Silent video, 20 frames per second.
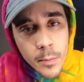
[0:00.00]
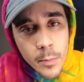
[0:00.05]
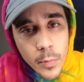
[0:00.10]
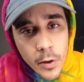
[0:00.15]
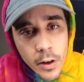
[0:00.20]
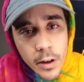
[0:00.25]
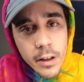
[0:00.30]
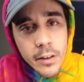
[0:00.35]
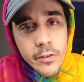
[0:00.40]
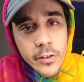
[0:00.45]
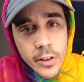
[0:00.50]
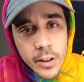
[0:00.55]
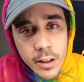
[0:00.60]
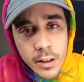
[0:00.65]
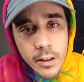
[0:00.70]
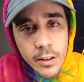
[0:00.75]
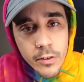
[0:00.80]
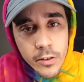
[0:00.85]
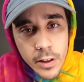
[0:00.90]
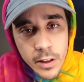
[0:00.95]
but if you
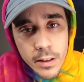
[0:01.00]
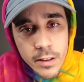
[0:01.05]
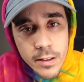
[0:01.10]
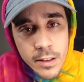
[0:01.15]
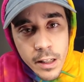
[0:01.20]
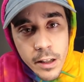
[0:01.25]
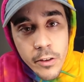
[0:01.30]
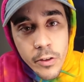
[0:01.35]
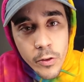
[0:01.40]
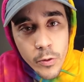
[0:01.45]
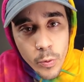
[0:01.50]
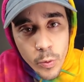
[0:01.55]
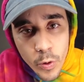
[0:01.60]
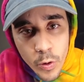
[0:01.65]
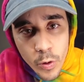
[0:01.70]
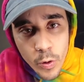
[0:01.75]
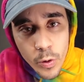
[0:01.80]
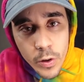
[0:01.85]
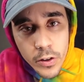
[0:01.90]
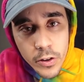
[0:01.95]
can dig
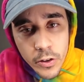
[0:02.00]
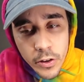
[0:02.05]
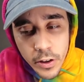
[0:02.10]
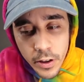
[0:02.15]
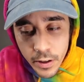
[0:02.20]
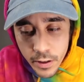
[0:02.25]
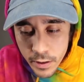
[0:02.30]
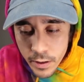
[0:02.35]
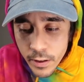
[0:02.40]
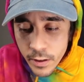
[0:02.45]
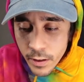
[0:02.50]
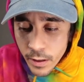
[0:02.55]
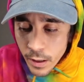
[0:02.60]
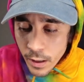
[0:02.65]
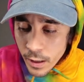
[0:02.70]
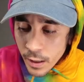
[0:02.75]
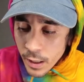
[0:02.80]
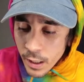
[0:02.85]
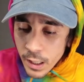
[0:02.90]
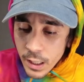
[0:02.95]
through and you can
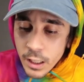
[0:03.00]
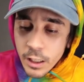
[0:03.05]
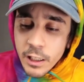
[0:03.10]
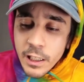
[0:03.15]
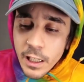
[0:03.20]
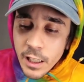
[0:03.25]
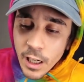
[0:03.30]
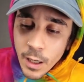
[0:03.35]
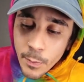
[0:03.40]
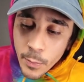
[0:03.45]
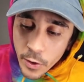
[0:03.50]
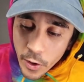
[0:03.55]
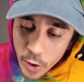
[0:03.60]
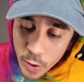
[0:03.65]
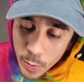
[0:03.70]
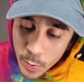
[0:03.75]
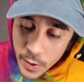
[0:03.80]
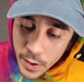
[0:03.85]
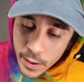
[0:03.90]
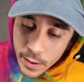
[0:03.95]
clean it up a
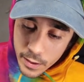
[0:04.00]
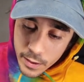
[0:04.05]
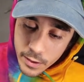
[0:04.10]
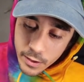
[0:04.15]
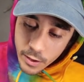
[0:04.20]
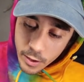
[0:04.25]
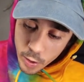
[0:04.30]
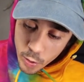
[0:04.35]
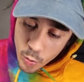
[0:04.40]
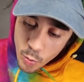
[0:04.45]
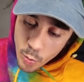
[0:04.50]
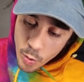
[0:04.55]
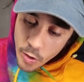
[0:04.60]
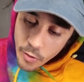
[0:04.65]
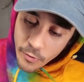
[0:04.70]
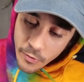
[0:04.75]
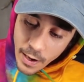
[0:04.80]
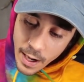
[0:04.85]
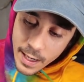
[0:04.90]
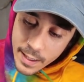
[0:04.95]
little bit, you
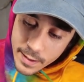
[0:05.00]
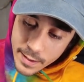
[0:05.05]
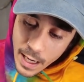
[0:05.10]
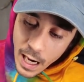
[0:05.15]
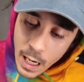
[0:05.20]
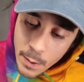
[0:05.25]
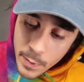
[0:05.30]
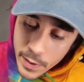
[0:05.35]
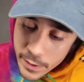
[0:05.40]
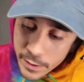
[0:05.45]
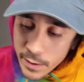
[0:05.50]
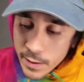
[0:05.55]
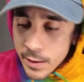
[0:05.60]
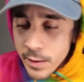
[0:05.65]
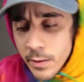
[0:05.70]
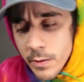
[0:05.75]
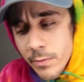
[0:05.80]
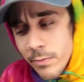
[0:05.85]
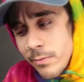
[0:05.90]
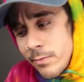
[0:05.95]
will find
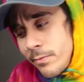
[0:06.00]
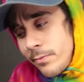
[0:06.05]
diamonds.